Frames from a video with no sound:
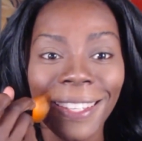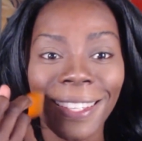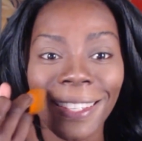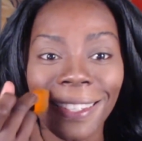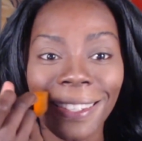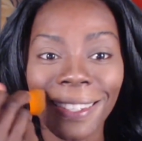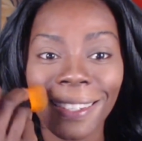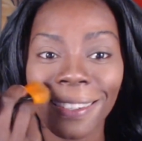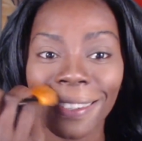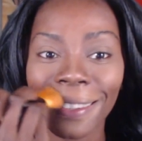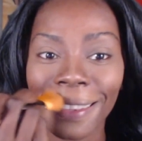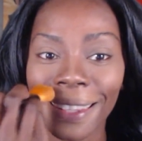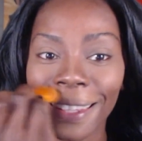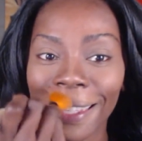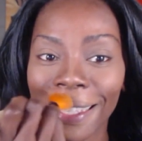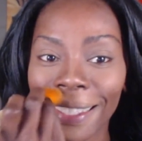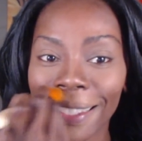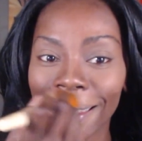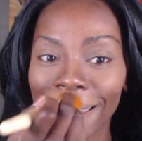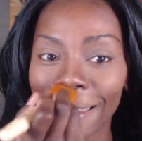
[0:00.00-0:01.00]
So
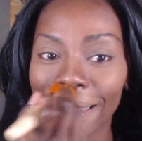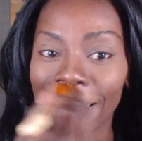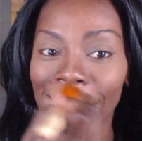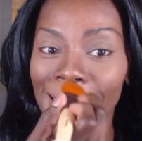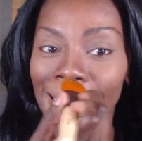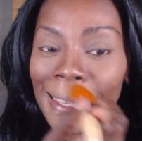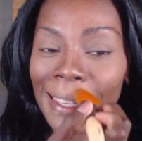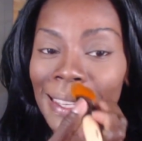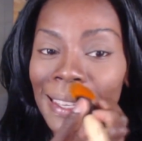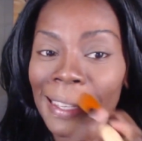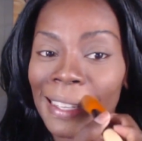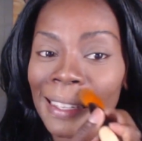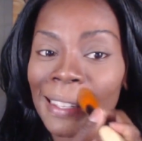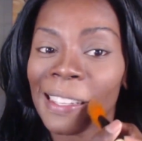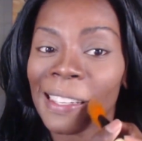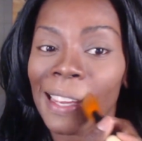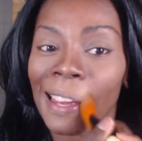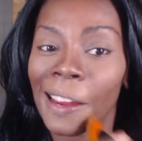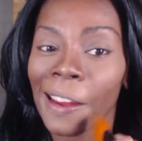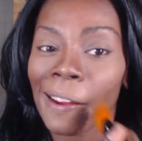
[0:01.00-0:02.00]
this is the
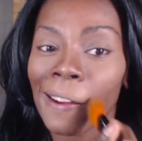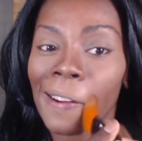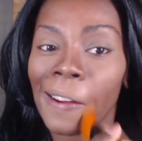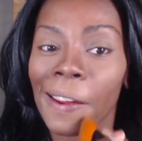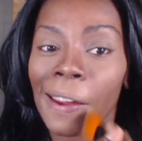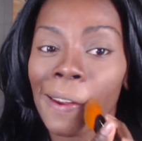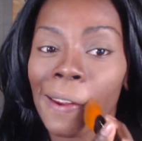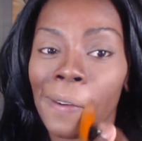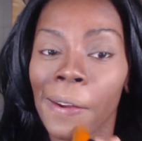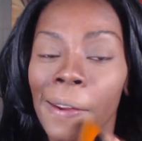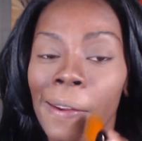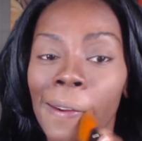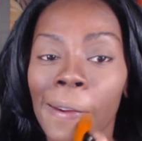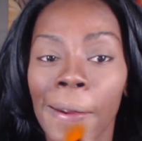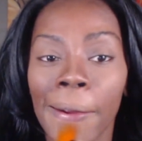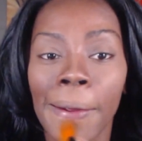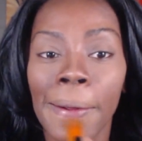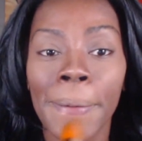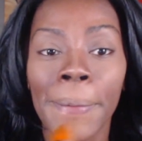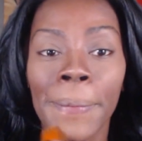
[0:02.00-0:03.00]
entire area
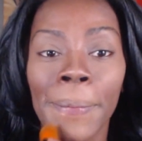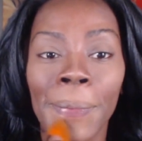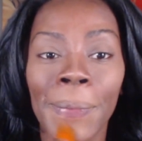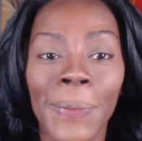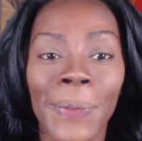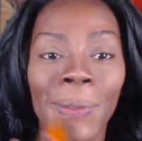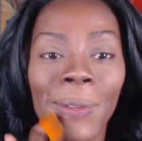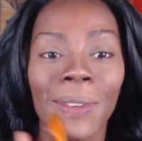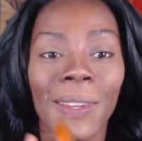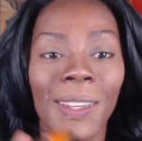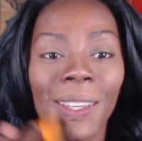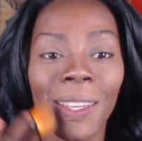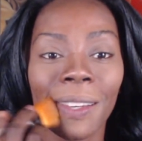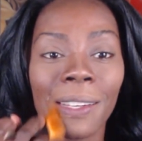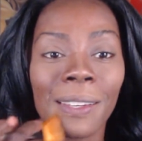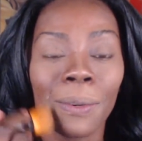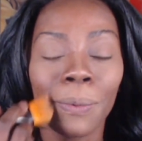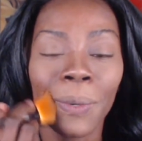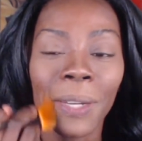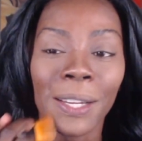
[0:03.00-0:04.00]

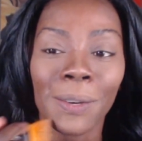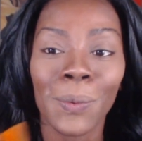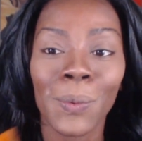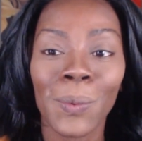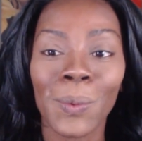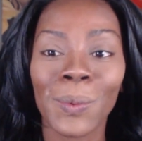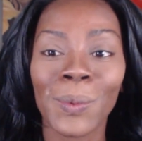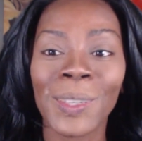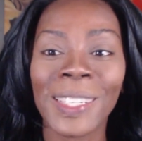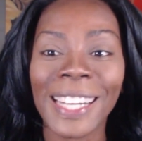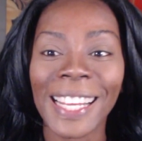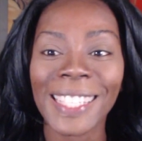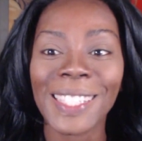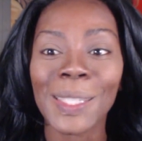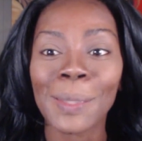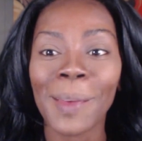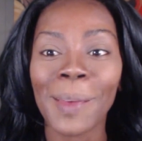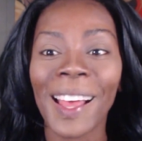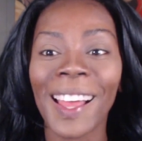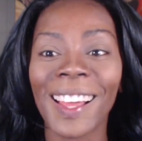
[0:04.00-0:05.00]
where when I
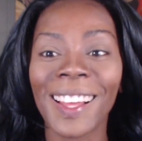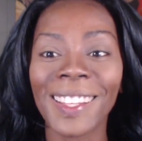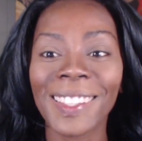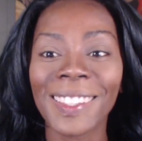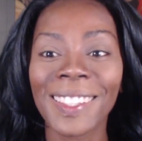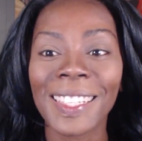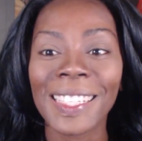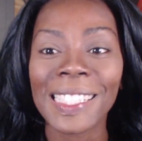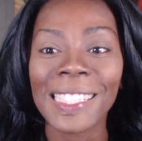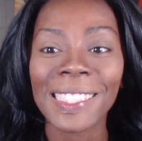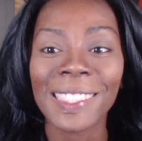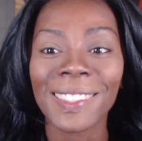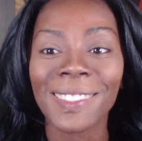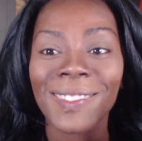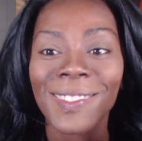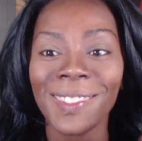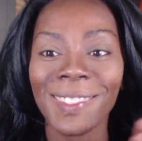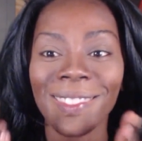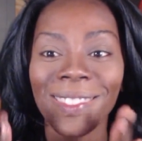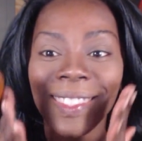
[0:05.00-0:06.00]
smile,
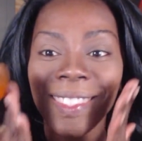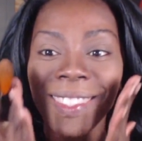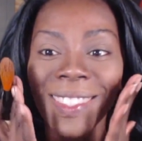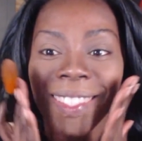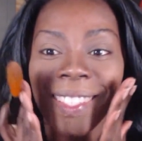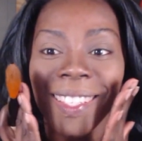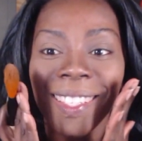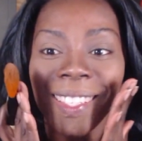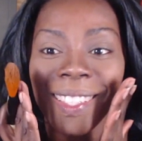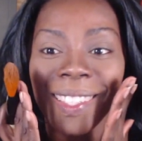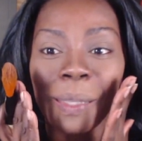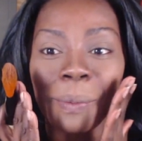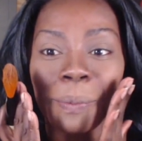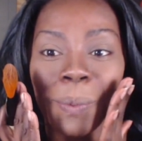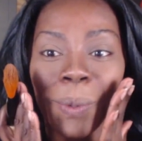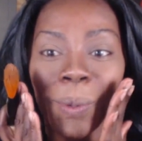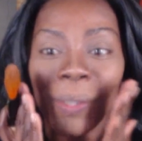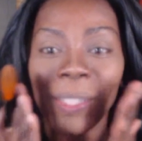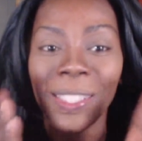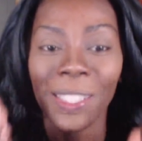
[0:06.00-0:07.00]
it's
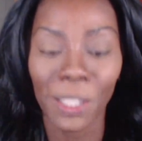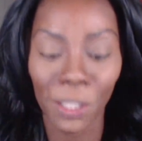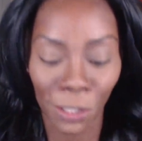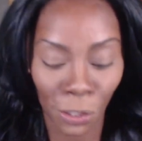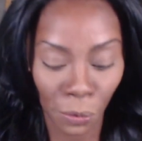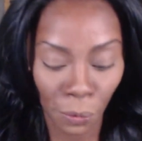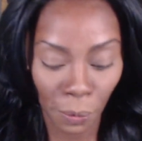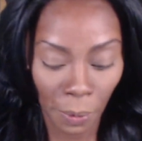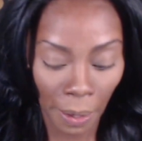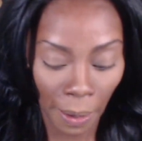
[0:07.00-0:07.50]
pointed to.